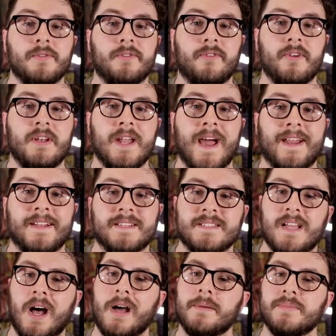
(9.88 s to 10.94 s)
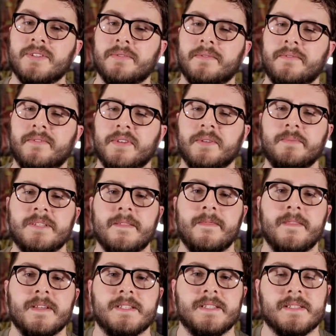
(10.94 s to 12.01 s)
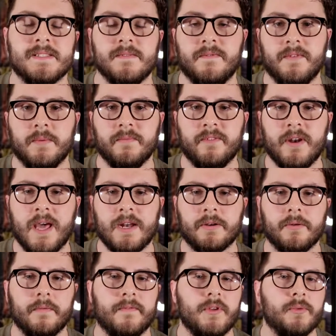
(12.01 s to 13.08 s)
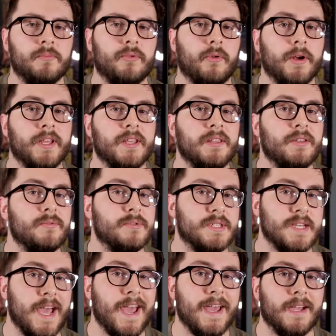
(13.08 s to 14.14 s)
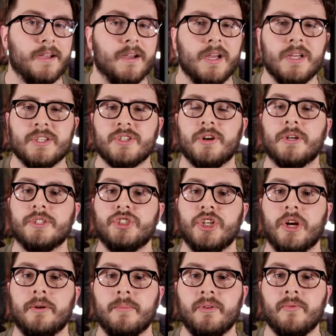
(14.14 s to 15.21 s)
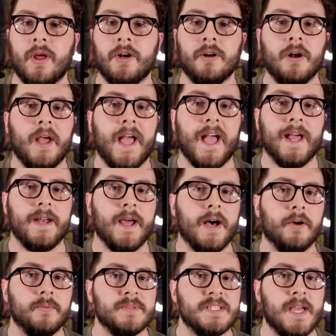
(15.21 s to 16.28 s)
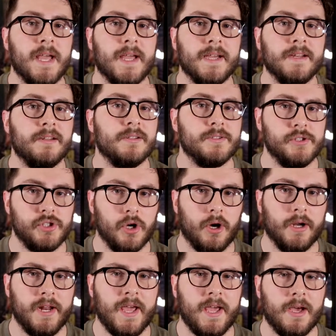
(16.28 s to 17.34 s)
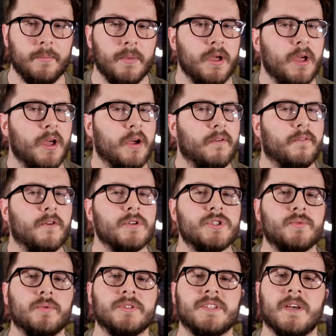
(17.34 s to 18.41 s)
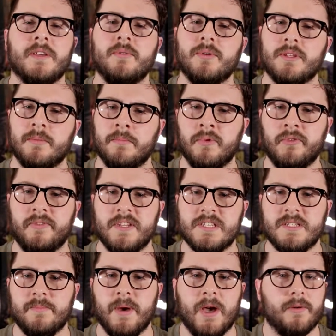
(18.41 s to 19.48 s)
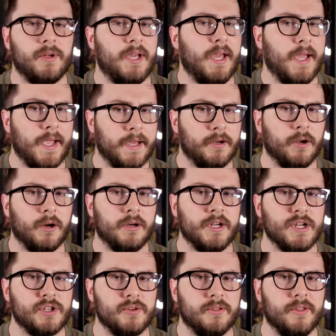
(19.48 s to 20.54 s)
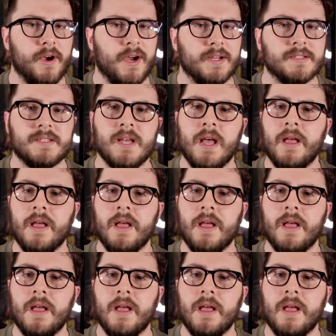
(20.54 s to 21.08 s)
Fanatics, I'm Dylan Phillips and this is the Film Fanatic Review bringing you Tag, starring Jeremy Renner, Ed Helms, and Jon Hamm. First, we'll tell you what the movie is about, and our initial thoughts.